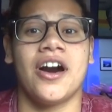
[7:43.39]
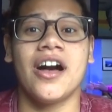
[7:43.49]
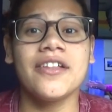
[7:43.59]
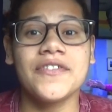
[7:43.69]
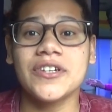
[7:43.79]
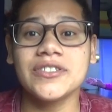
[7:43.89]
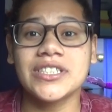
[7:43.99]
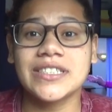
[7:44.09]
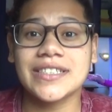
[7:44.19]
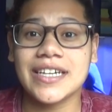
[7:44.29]
all of
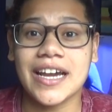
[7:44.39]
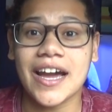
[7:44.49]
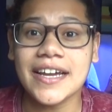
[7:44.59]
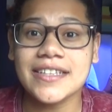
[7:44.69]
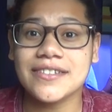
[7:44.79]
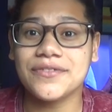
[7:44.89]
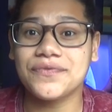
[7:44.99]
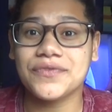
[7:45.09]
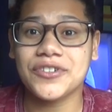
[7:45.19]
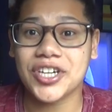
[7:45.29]
those kinds
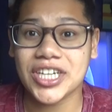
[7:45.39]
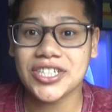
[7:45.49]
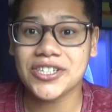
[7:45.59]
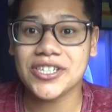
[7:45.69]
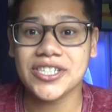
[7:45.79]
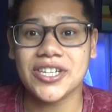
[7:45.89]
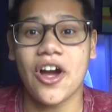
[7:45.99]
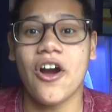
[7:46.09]
of creatures